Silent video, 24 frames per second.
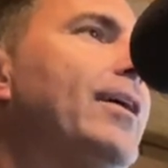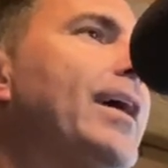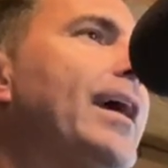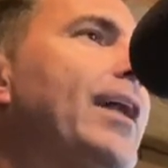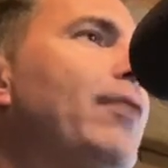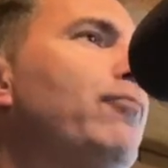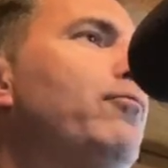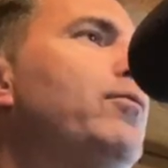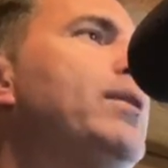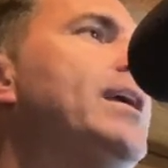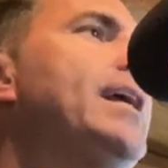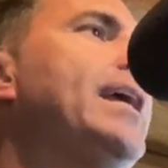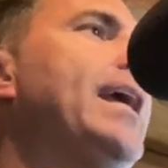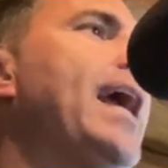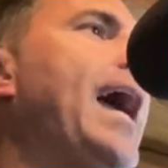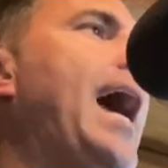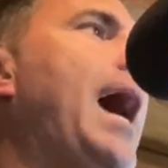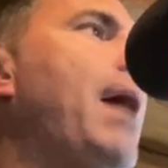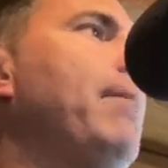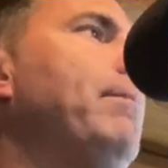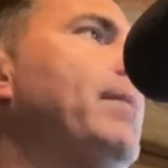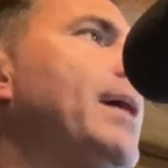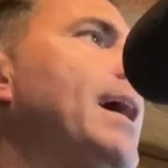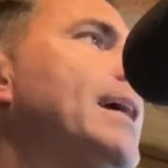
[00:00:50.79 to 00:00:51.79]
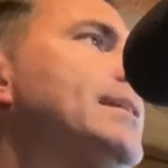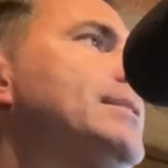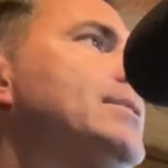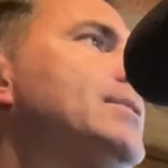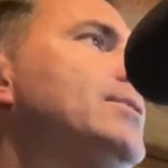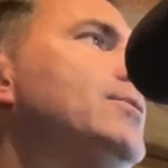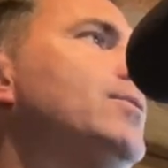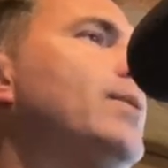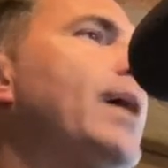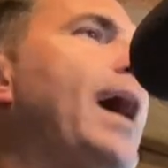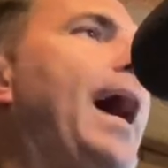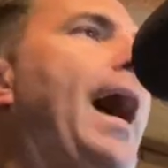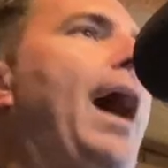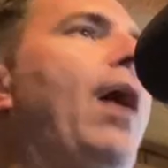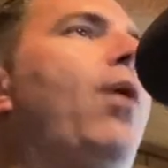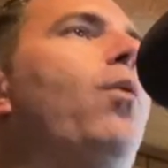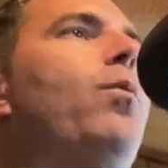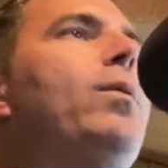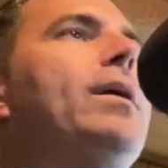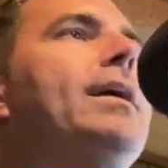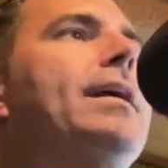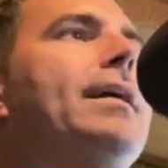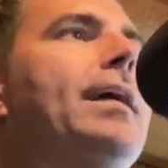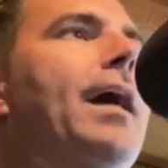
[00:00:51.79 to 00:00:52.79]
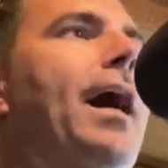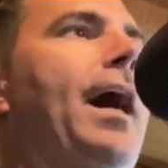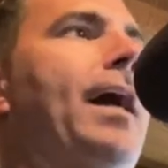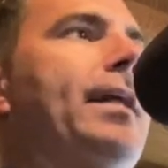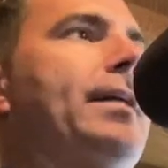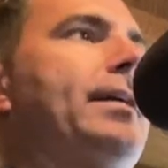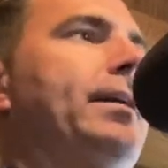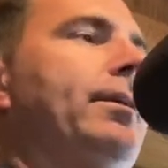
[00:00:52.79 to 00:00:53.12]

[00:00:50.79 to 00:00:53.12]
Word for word: kind of recap as to how we got